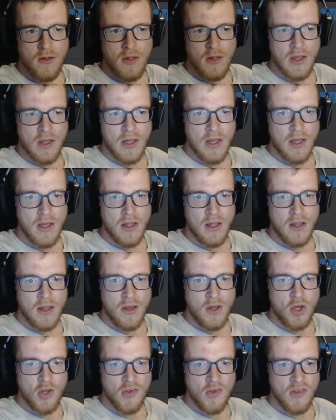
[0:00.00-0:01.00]
And
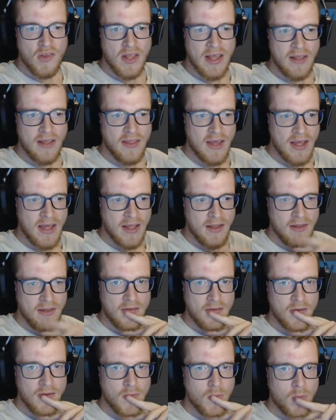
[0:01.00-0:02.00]
just like that,
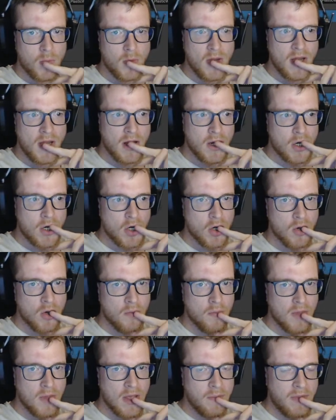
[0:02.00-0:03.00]
we should
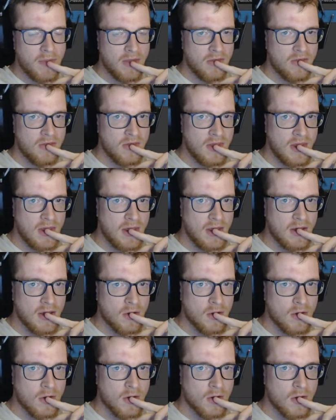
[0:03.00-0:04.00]
maybe see
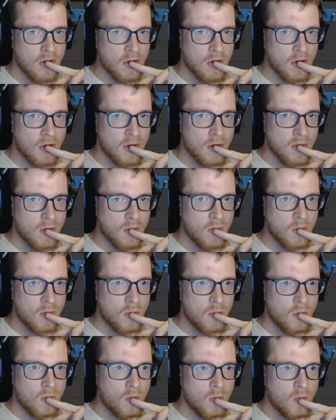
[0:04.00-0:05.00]
her
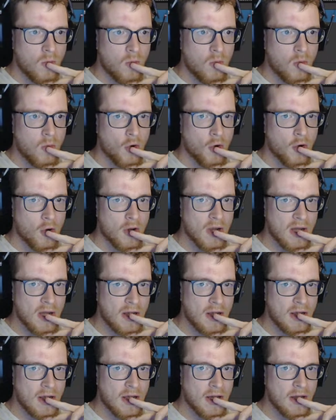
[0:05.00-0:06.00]
work
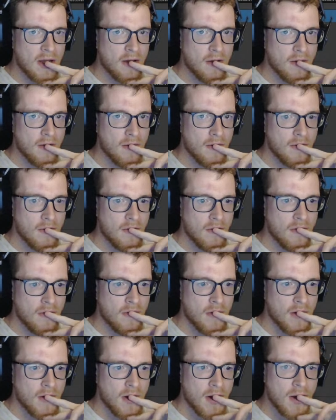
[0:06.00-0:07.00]
again.
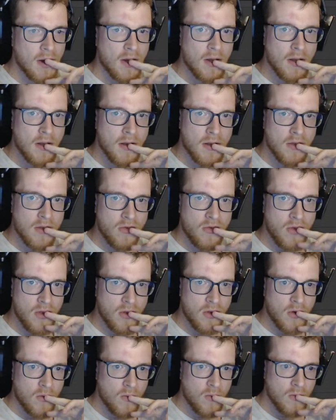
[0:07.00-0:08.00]
Let's see
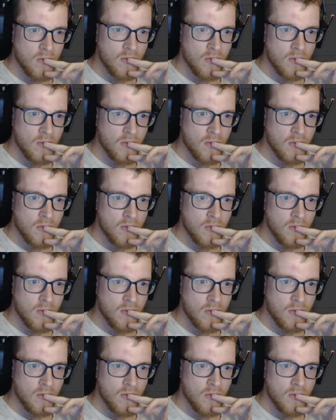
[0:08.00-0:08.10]
though.